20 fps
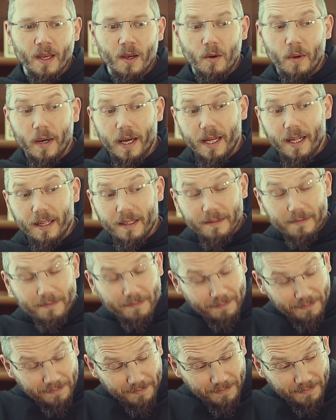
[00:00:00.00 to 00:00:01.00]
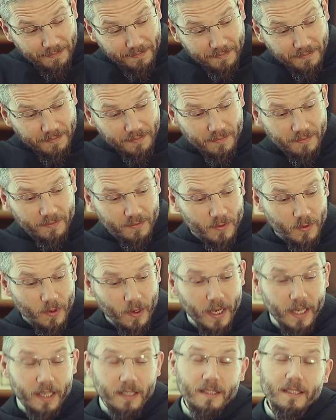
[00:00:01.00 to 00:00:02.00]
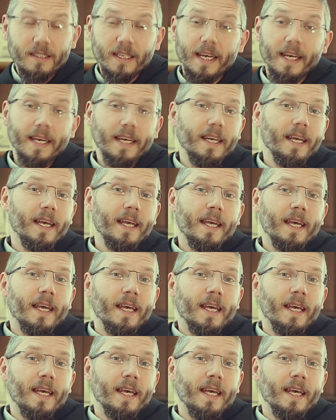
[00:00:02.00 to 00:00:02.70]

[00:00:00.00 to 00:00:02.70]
Well, what can you say?